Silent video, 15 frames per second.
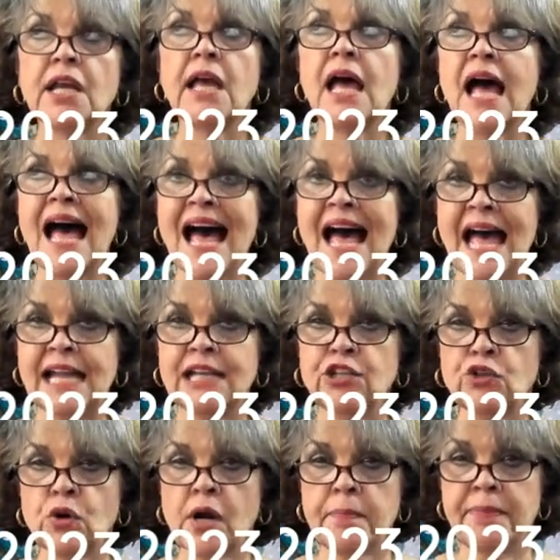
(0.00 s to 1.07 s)
on
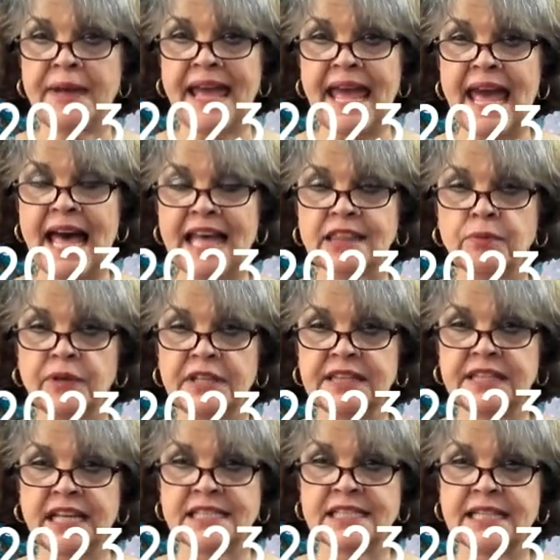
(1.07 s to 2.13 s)
your path with
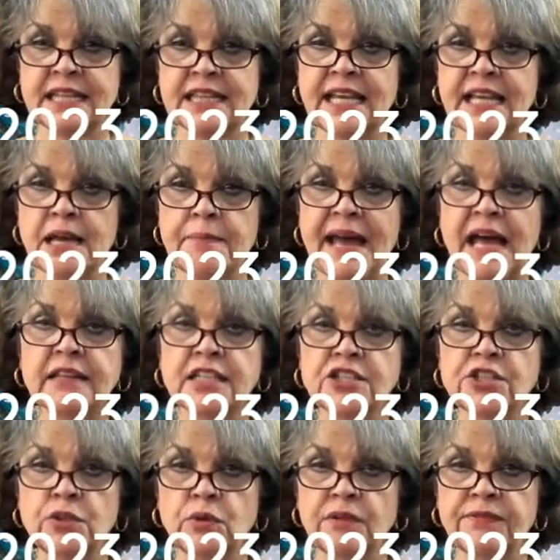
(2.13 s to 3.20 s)
this. The thing about the
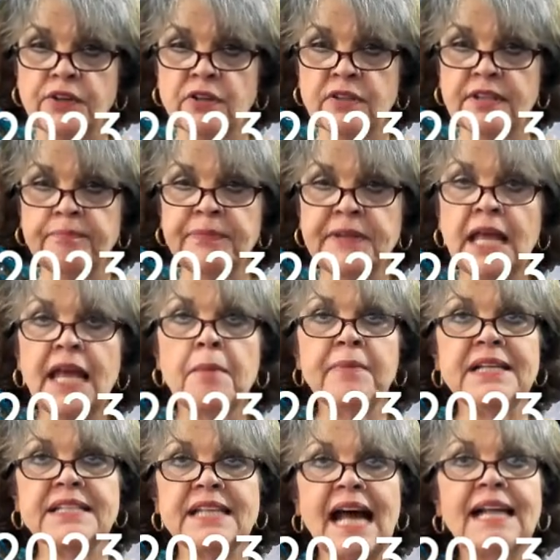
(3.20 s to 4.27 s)
two of earth
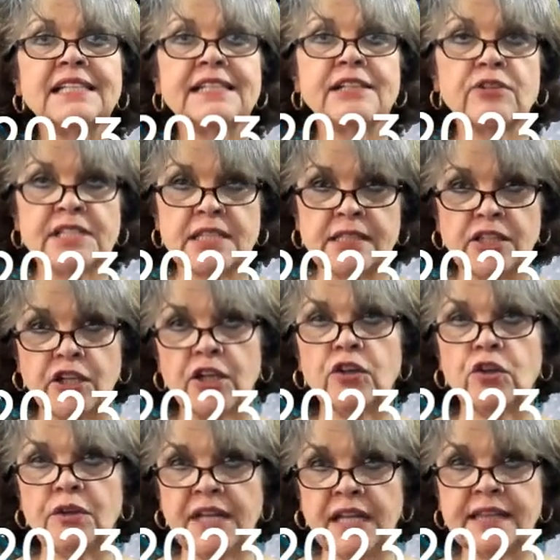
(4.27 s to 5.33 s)
Besides, there is, you know, you
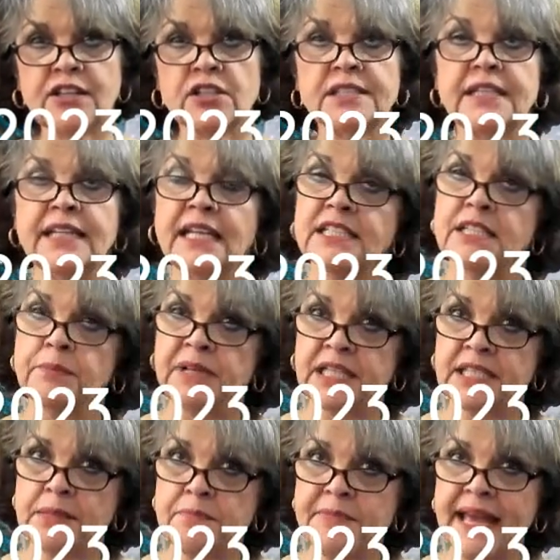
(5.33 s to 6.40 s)
need, there needs to be
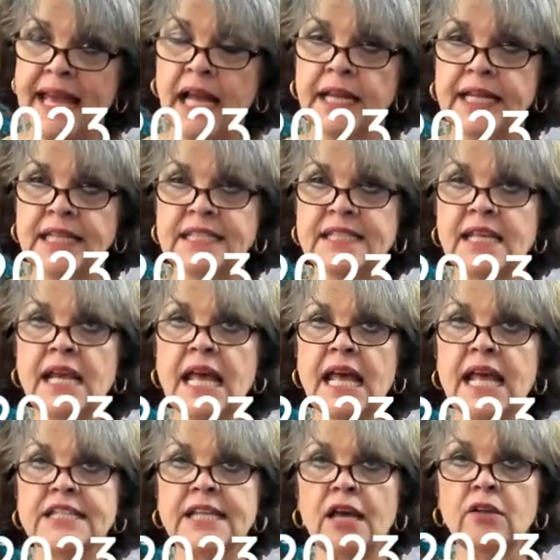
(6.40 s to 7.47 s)
some balance.
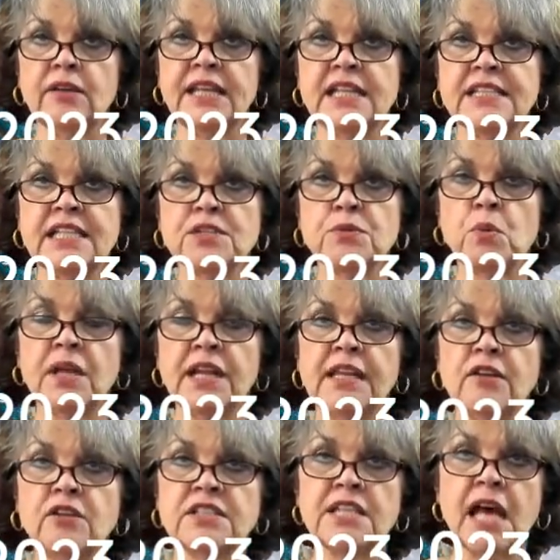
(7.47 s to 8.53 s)
So this is one of
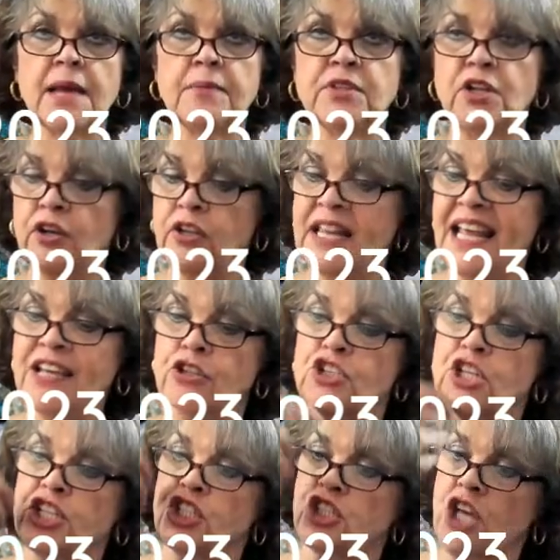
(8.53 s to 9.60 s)
those times, you know, that you're
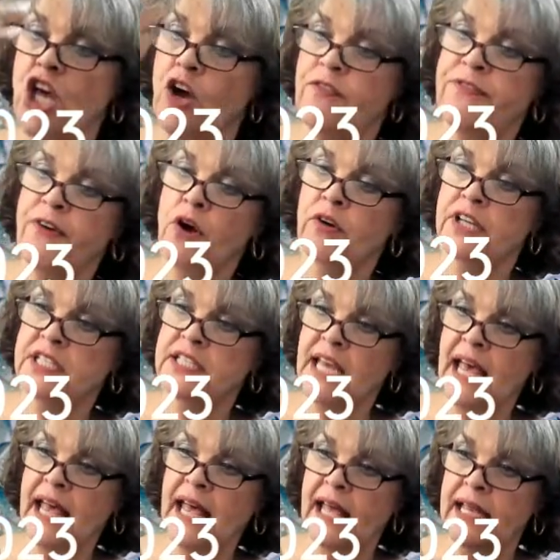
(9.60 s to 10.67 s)
just so focused
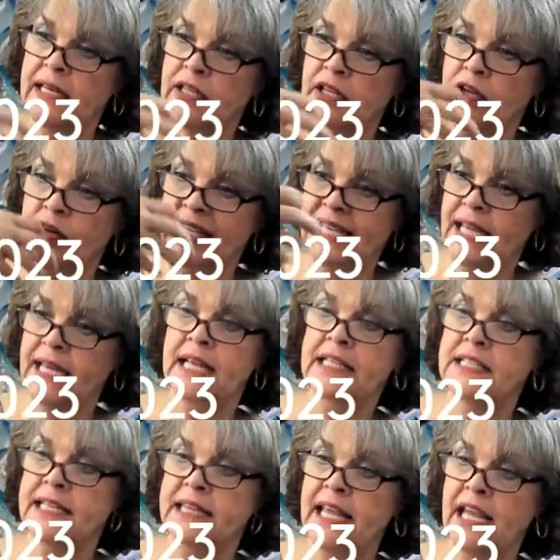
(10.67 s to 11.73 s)
on, you know, getting
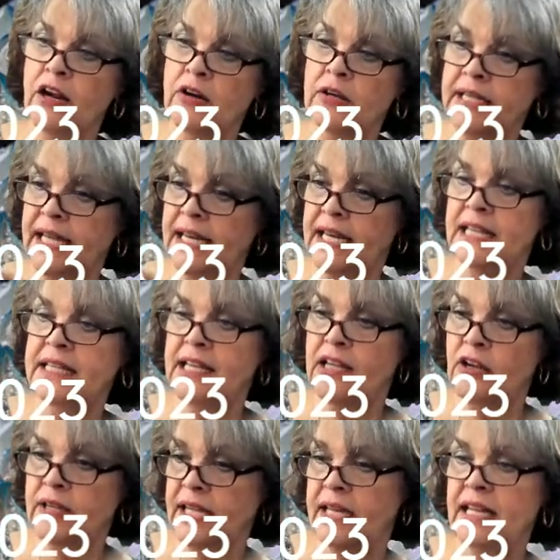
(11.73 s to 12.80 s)
there, getting there,
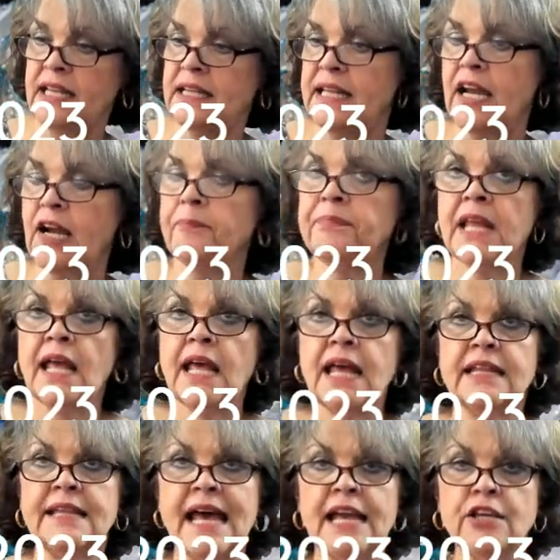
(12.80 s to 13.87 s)
getting there,
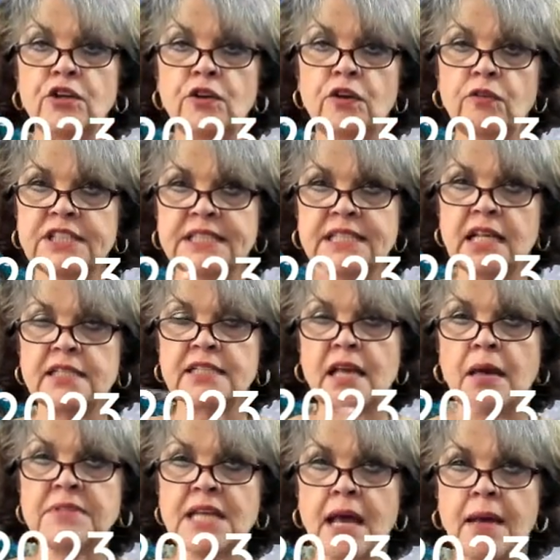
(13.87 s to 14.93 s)
that you
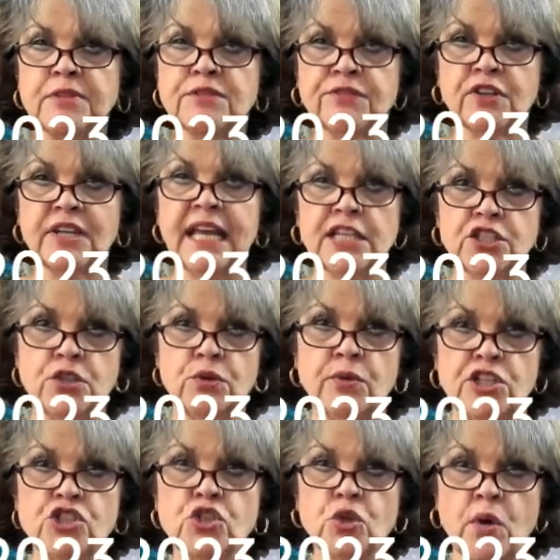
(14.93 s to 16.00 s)
sometimes forget to
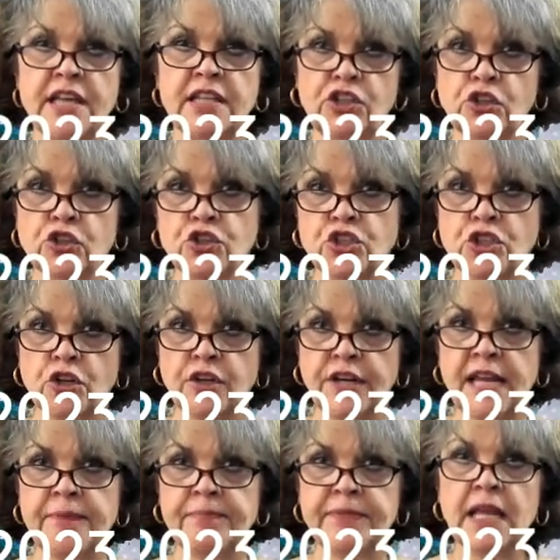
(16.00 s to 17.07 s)
enjoy your
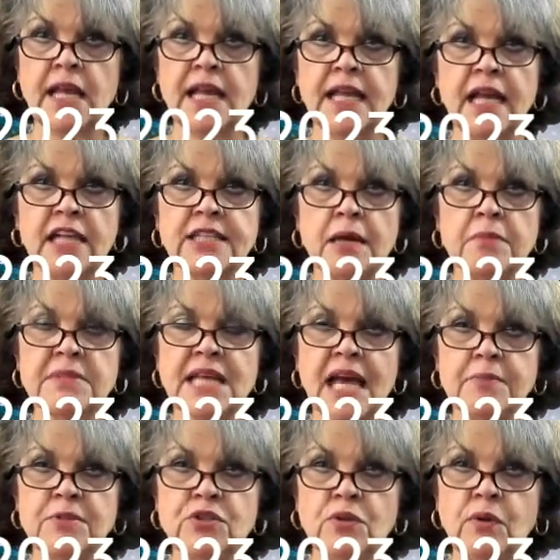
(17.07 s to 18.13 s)
journey.
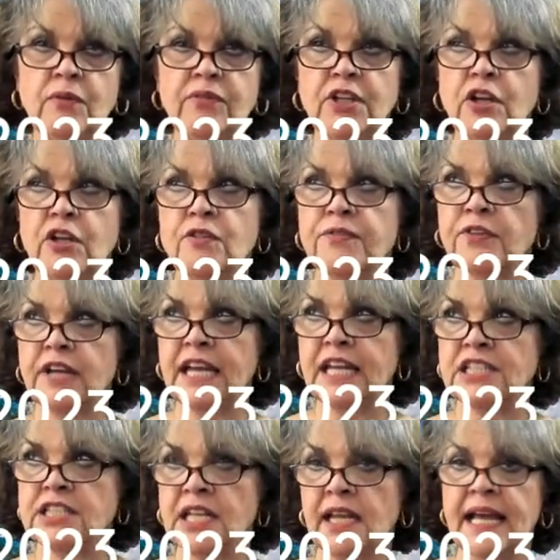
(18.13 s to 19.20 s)
Sometimes you, you know, you forget
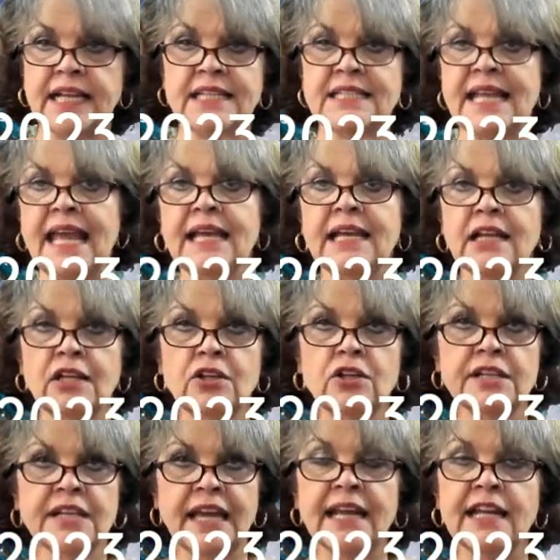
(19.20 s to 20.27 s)
to like take a
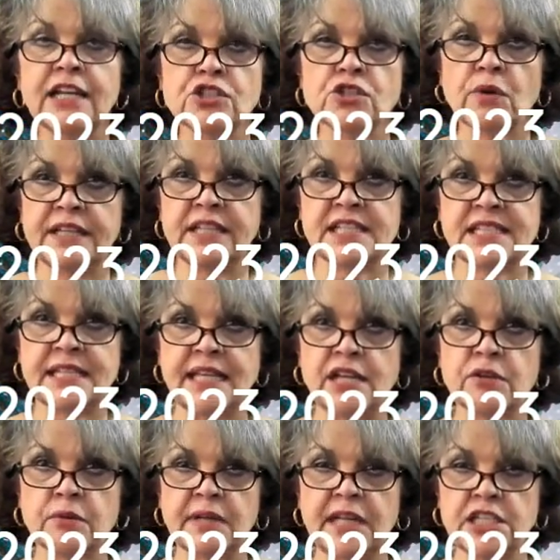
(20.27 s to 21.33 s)
look and enjoy the
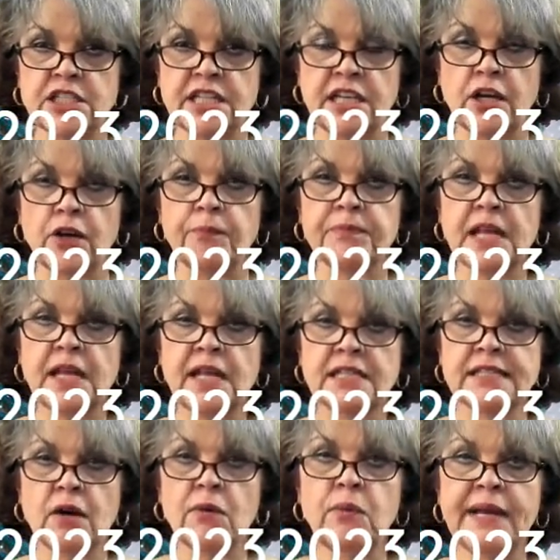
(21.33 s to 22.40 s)
scenery too.
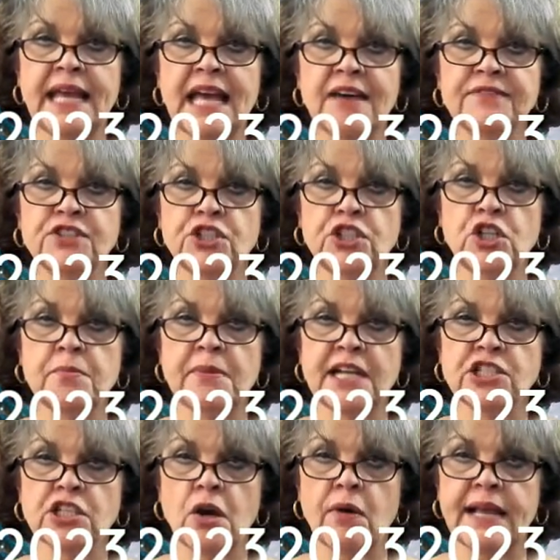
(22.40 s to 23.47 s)
So we have too
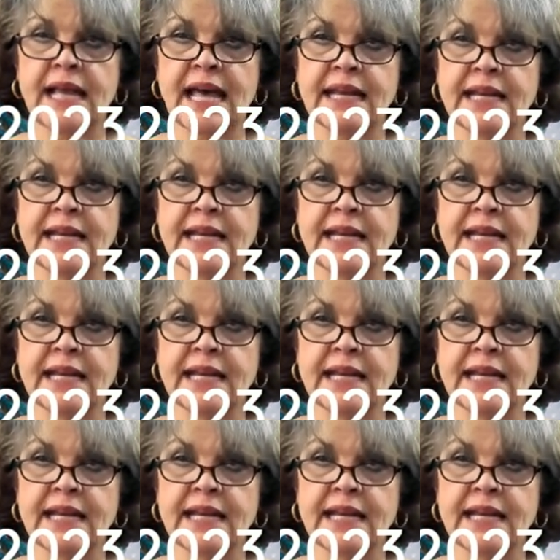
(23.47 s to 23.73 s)
much going on at